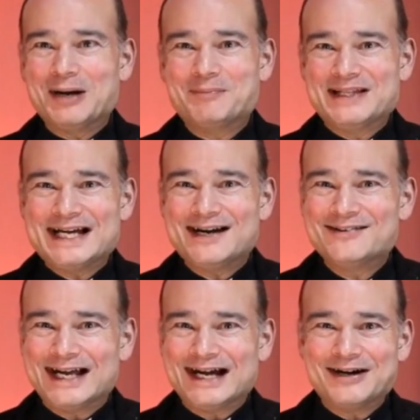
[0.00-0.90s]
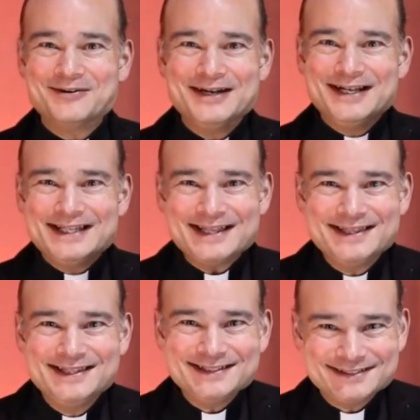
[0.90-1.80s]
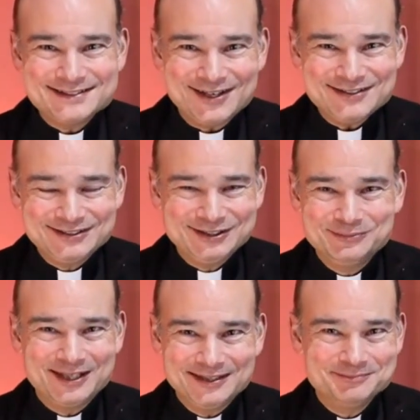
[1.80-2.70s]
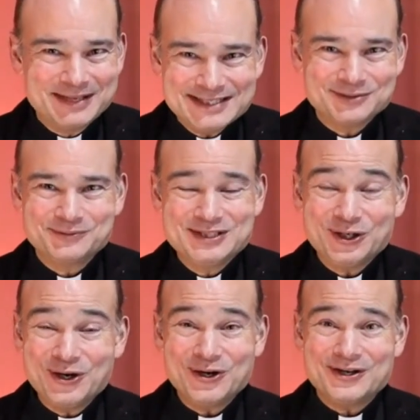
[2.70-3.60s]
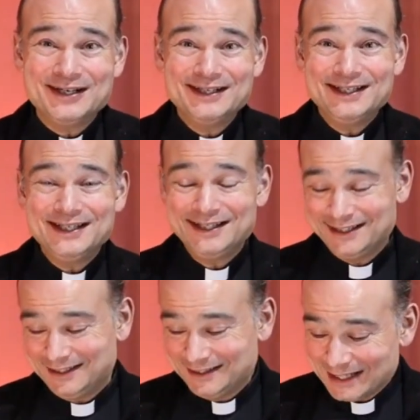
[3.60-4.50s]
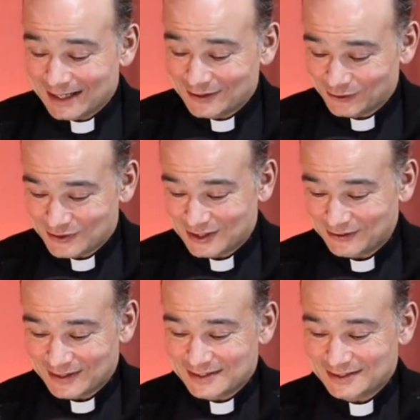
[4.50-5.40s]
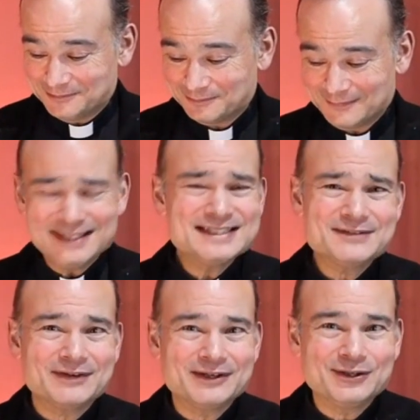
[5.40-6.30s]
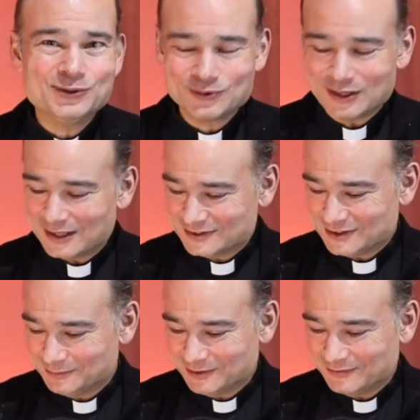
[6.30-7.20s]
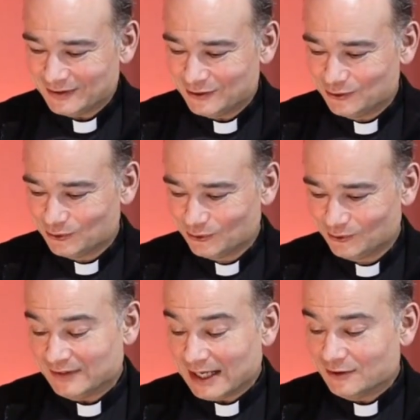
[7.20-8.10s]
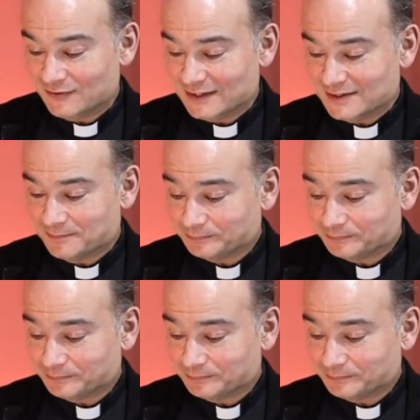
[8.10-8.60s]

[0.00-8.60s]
up and down now that this costume makes a return in the Andor series. It's a very cool costume, a very cool outfit.